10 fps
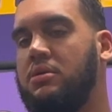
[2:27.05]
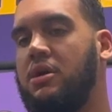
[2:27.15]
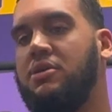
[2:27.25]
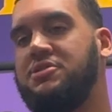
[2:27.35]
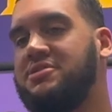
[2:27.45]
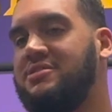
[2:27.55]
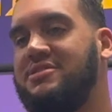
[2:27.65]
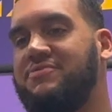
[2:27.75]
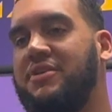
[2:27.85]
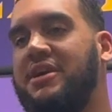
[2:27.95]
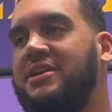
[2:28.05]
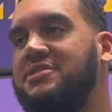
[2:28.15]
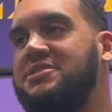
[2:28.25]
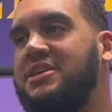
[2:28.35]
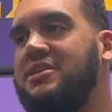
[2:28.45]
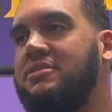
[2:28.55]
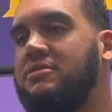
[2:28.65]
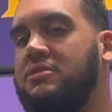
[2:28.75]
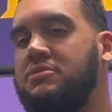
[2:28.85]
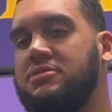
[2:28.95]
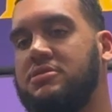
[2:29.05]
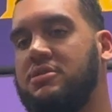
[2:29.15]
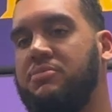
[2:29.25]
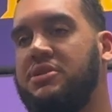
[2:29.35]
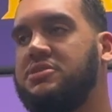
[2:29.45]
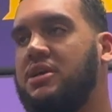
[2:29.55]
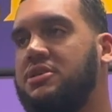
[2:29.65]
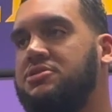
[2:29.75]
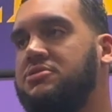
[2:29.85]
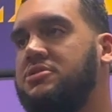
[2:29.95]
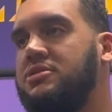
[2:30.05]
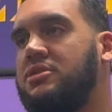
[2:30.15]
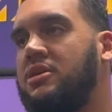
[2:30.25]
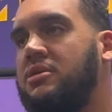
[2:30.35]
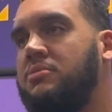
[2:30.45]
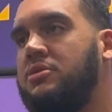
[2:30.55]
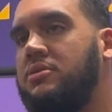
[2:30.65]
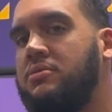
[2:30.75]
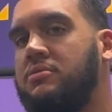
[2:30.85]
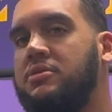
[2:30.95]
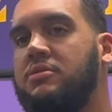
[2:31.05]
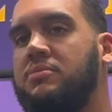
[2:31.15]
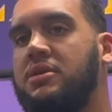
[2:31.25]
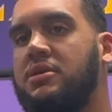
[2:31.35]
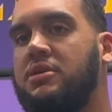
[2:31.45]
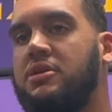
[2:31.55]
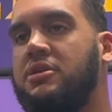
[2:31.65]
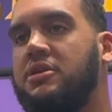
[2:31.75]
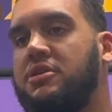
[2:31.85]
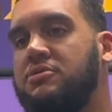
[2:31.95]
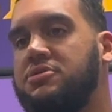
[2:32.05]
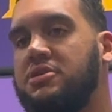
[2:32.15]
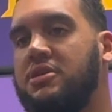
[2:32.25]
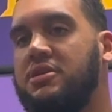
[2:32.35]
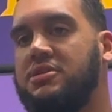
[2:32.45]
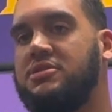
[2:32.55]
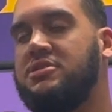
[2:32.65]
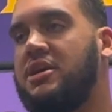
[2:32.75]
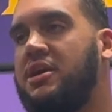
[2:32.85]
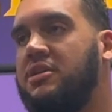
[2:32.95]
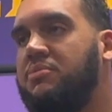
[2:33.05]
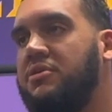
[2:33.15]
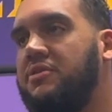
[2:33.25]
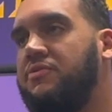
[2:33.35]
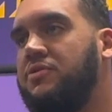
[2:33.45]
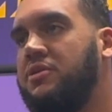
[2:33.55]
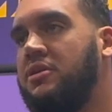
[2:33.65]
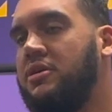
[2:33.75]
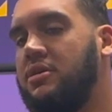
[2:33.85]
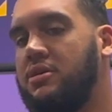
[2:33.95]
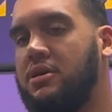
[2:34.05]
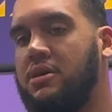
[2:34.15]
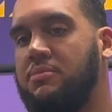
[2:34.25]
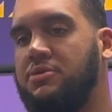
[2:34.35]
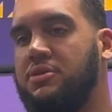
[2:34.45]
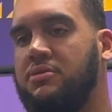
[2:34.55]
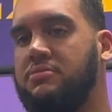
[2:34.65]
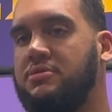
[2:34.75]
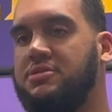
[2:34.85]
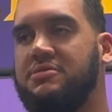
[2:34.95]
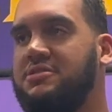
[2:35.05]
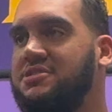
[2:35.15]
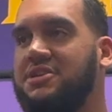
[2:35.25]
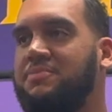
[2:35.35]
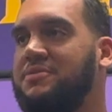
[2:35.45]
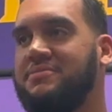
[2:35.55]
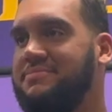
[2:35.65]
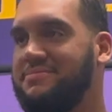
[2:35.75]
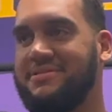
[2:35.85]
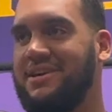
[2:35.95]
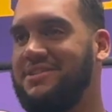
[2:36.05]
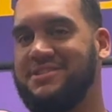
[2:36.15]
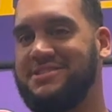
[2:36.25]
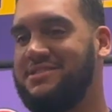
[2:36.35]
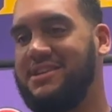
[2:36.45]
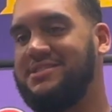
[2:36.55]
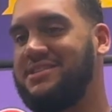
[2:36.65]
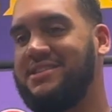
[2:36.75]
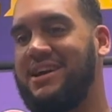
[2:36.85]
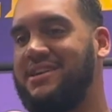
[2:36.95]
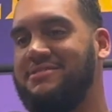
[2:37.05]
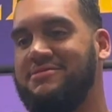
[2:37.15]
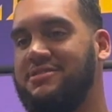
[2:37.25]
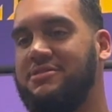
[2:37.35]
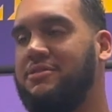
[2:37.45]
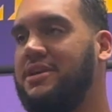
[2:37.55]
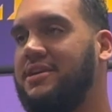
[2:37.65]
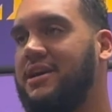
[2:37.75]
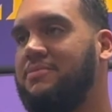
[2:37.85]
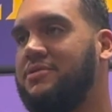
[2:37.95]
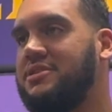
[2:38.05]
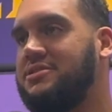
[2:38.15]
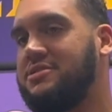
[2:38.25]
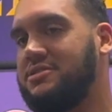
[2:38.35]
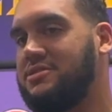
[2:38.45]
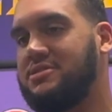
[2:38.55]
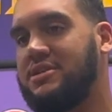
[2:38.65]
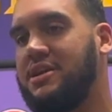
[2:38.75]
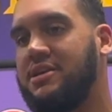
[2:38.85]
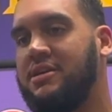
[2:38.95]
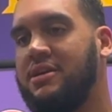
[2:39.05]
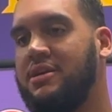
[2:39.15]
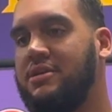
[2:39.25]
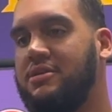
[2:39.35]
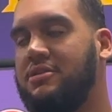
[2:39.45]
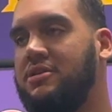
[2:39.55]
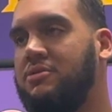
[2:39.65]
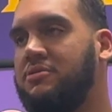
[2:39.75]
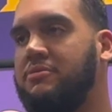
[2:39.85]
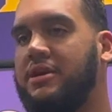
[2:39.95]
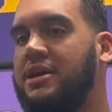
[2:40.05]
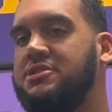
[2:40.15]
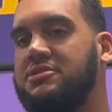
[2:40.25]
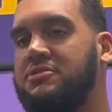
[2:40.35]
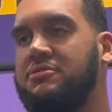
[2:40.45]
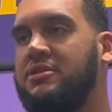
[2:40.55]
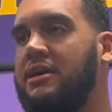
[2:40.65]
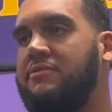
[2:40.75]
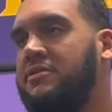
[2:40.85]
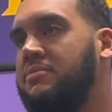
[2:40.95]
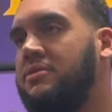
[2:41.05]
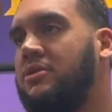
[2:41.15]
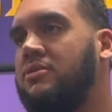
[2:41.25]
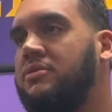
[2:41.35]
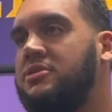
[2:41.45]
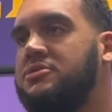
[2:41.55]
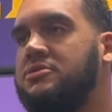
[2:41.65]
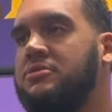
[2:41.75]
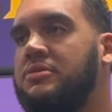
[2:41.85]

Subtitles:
Oh, it's very energetic. You know, he brings a lot of juice to the game. You know, with him being a younger coach, it's exciting to play for. You know, he's jumping on us and things like that, and, you know, getting hype with us, and it's exciting. You know, when we're executing and having him along with us.